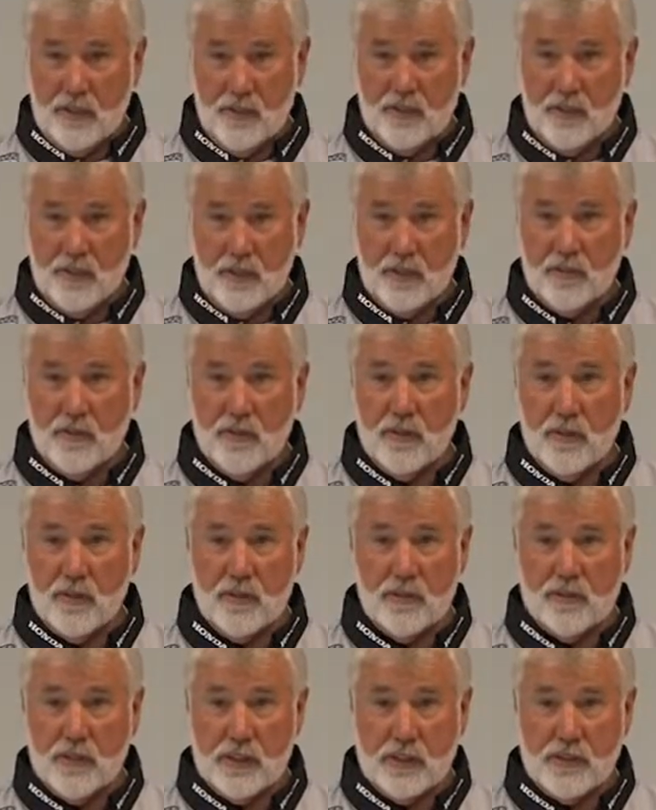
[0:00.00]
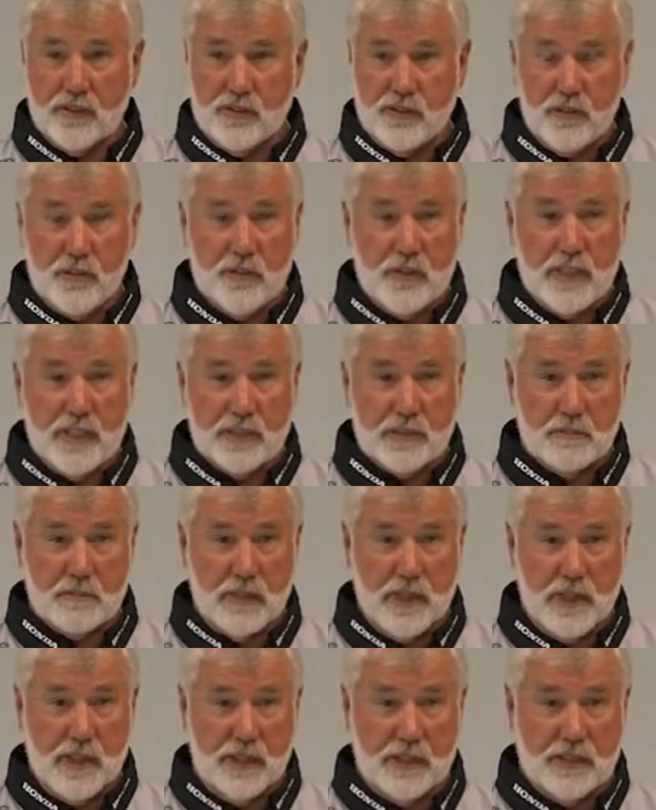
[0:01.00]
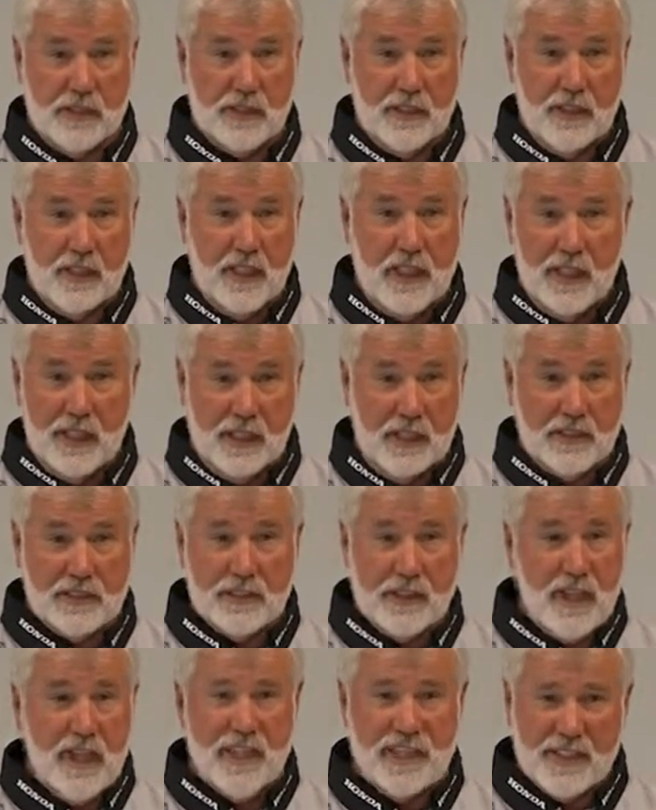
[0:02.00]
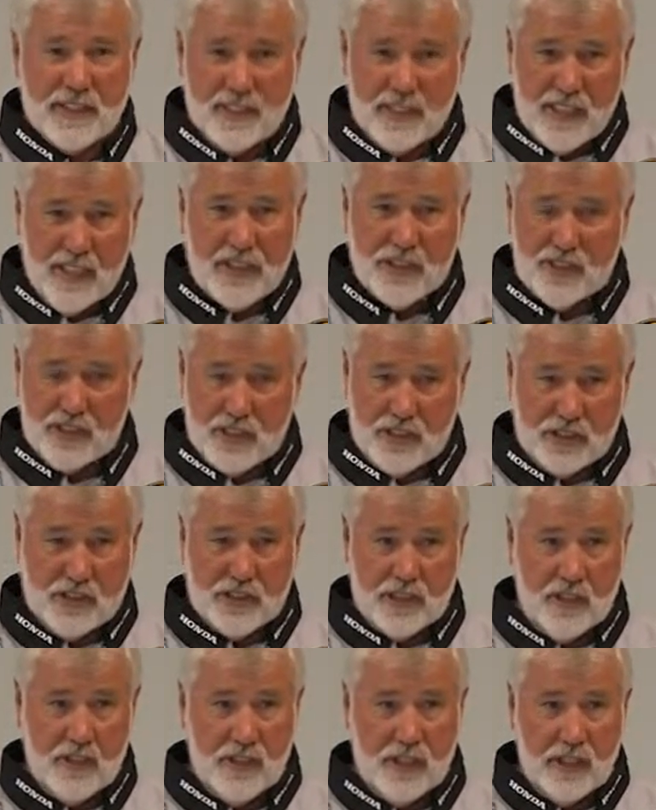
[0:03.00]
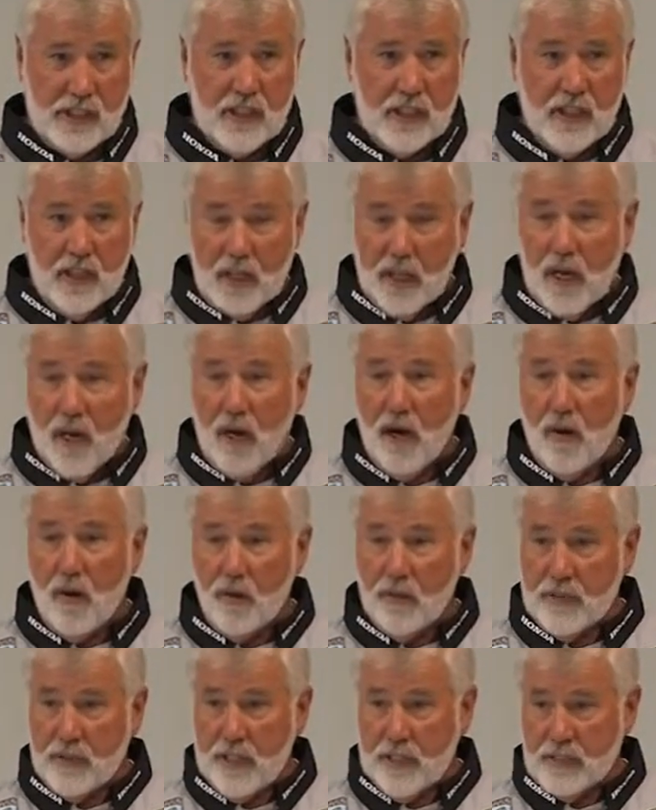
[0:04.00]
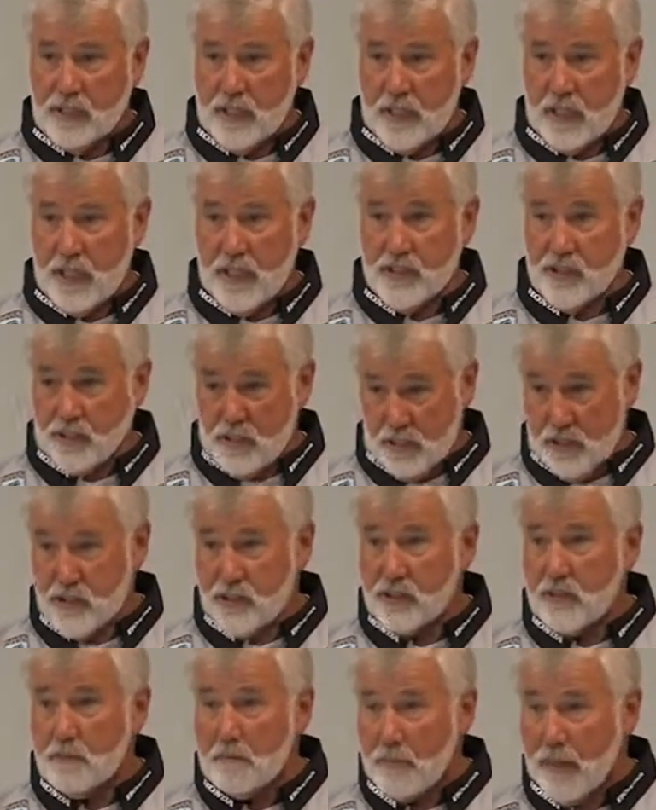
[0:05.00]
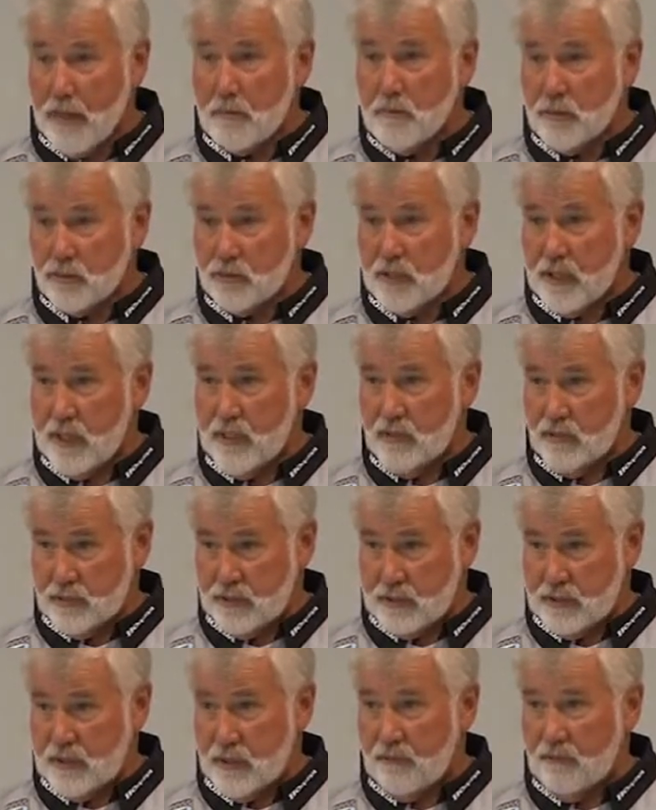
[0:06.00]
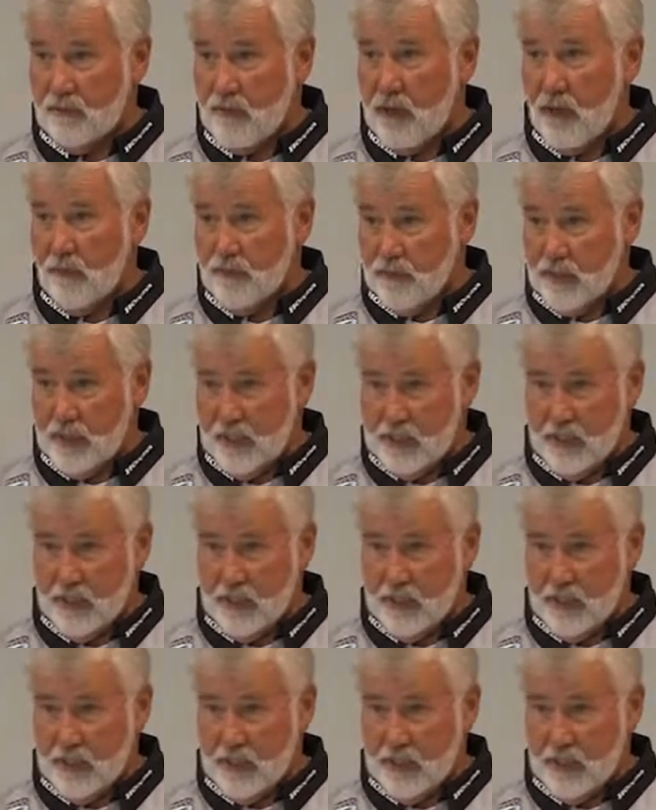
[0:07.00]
they're going to look at your resumes, and it's not necessarily all the education. It's some people skills that's involved in